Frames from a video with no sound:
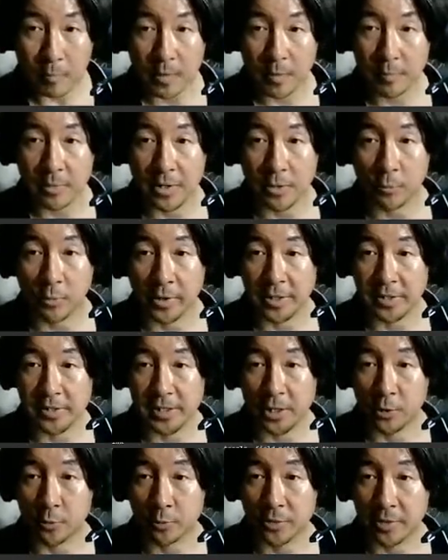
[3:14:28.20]
being what its
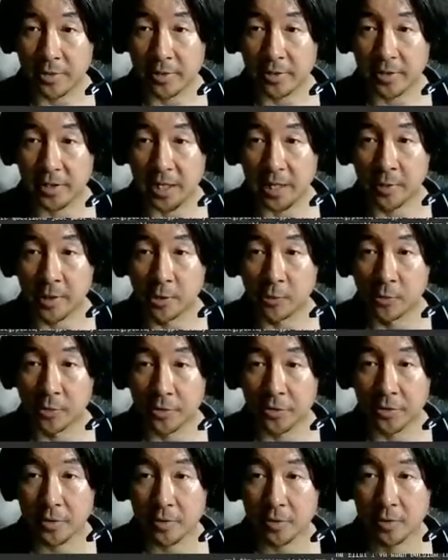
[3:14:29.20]
output came out
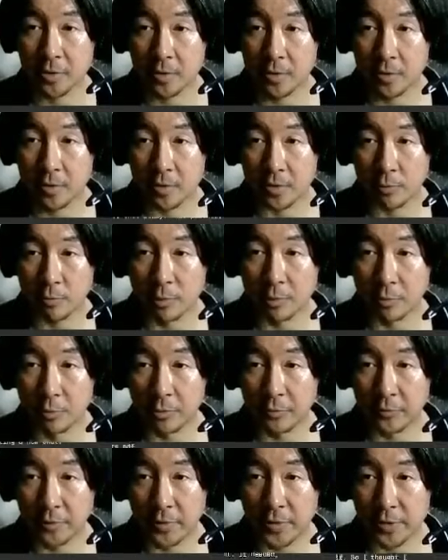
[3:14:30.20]
with. So
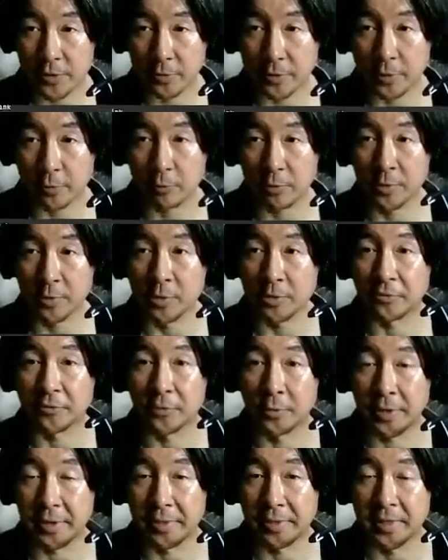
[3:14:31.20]
we'll finish with the remote
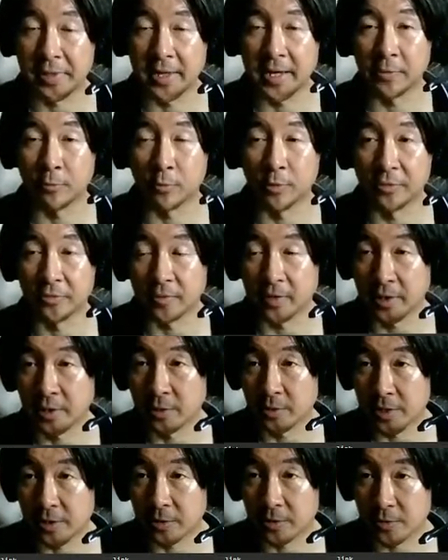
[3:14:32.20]
viewing, and then we'll
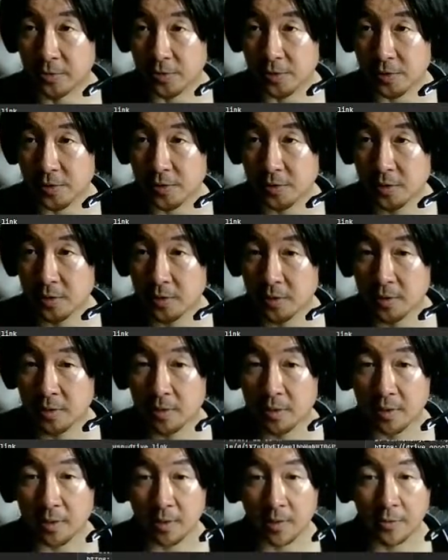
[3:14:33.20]
finally close
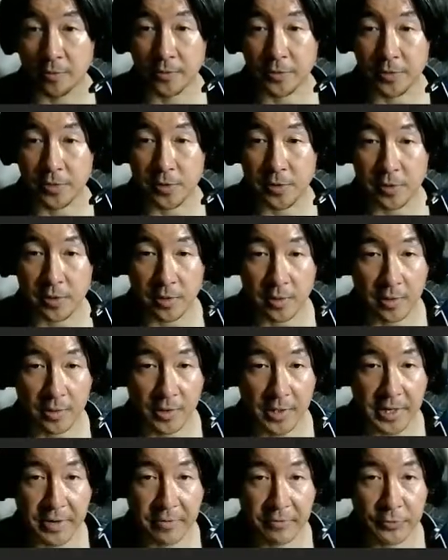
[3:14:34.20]
out this
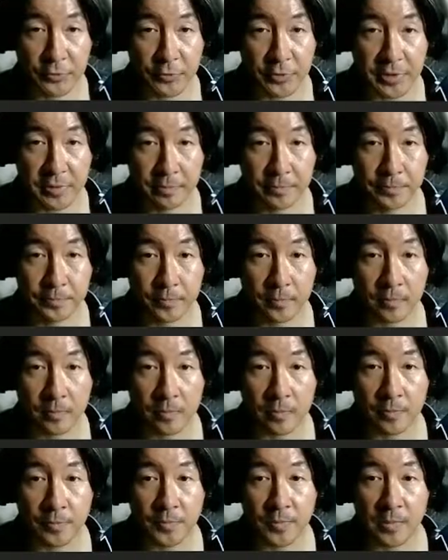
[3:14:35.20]
live stream.
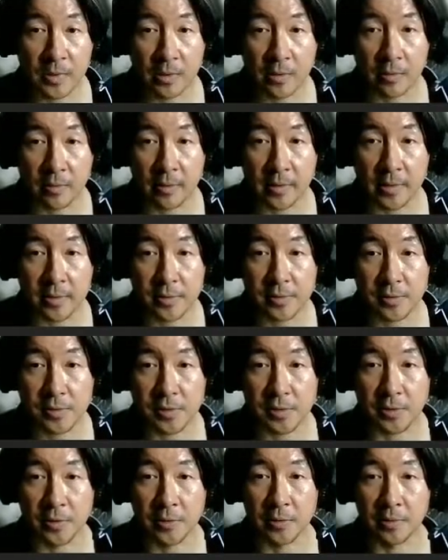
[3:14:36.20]
Right?
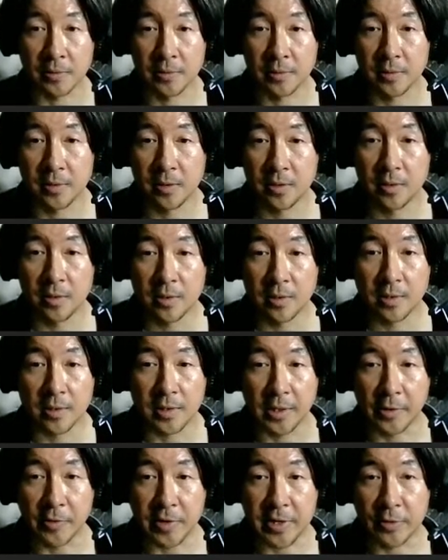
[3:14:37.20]
So
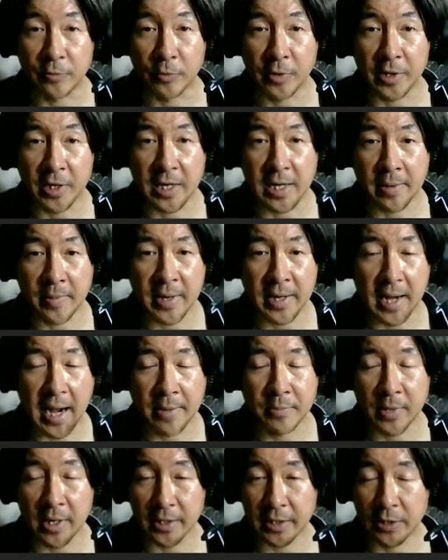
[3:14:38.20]
here you can read it. Now
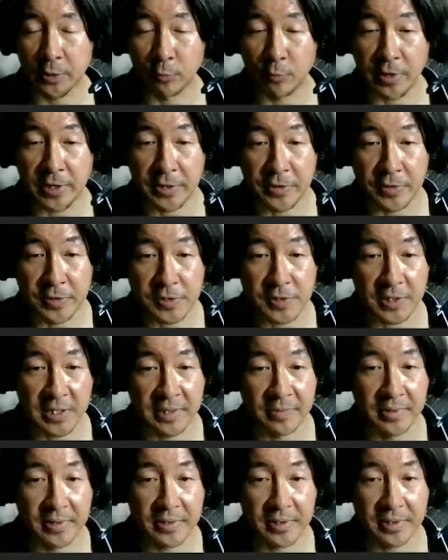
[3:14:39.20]
I'm not going to read it this
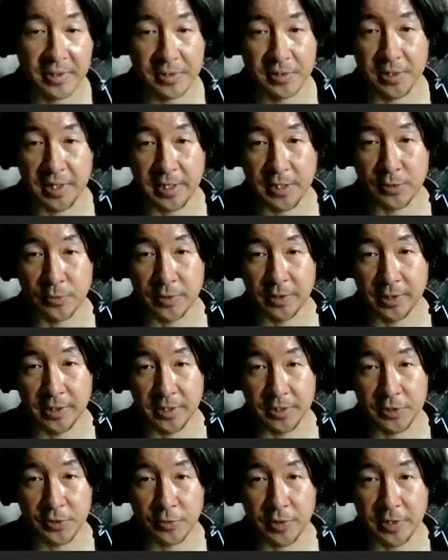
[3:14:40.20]
time because I just want to
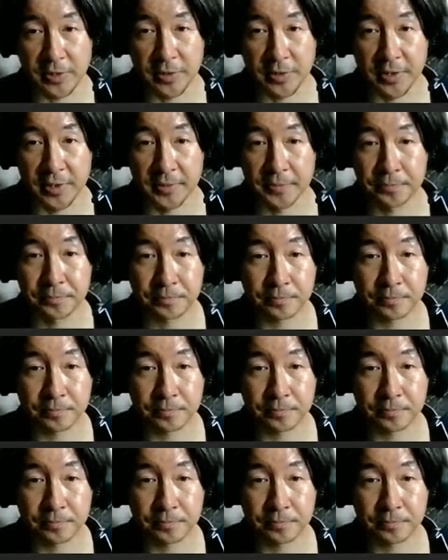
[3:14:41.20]
get straight to the